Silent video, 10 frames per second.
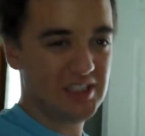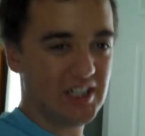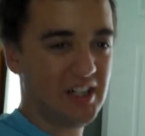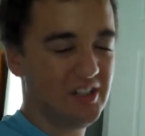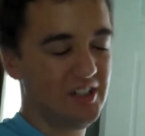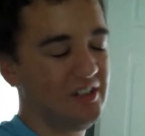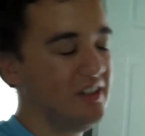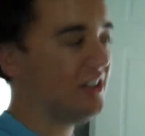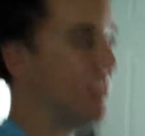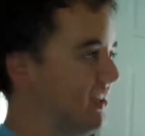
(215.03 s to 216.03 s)
I don't know.
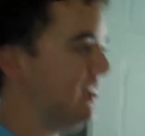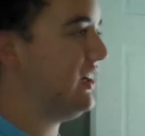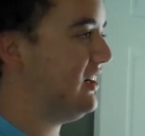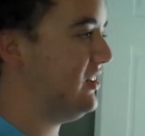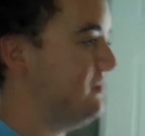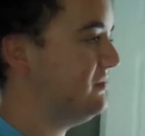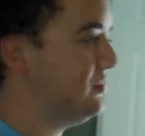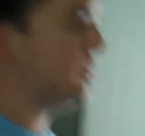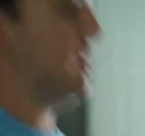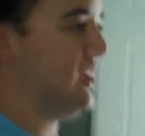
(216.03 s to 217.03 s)
Um,
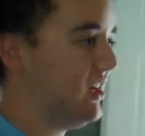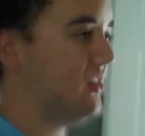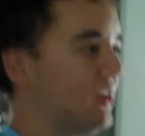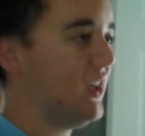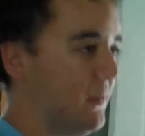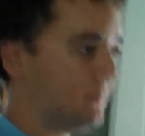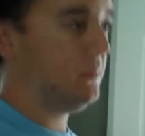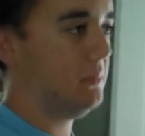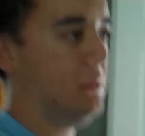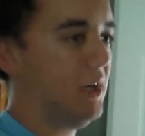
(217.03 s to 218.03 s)
but I'll get
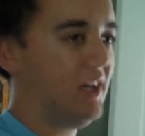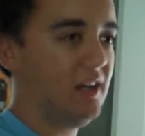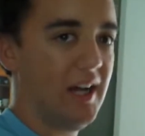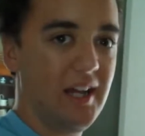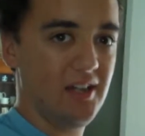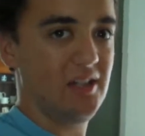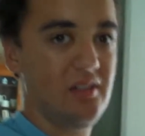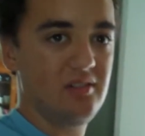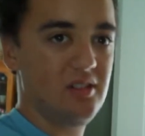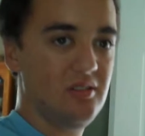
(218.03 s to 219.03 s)
better at it
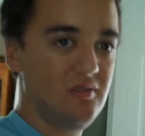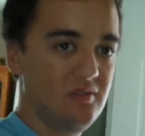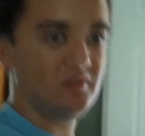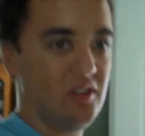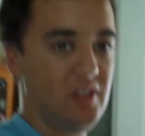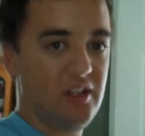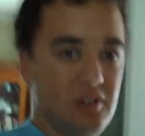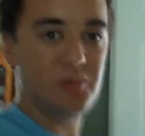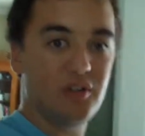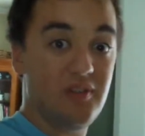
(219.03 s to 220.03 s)
once I do
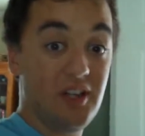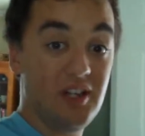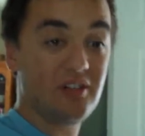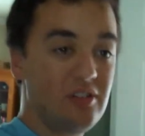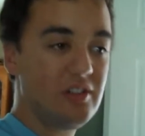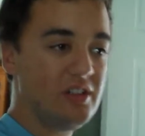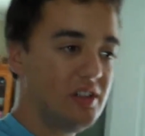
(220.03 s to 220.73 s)
more videos.